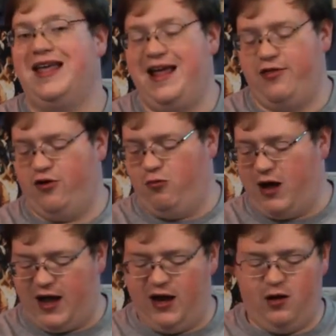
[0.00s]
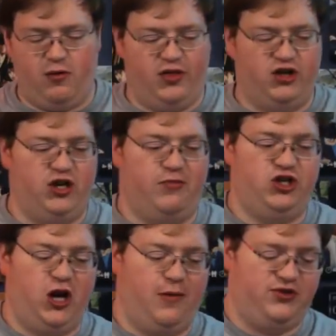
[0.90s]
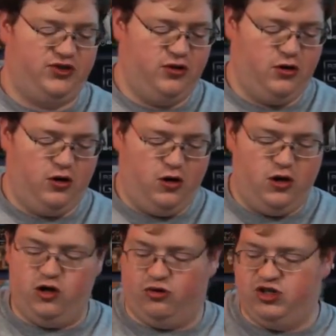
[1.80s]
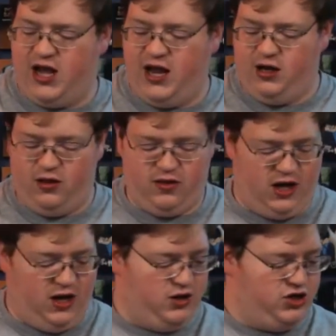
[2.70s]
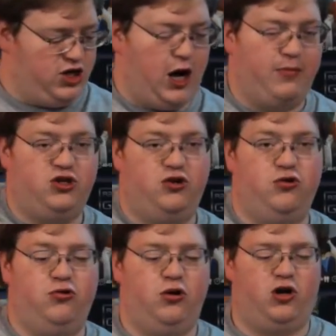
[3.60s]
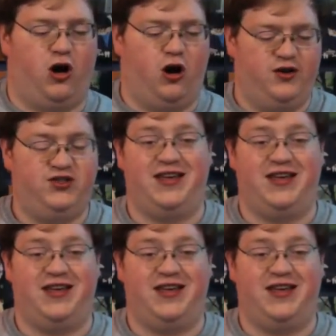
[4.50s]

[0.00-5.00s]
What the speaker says: Either way, when the ship jumps, you'll take the top 2 cards.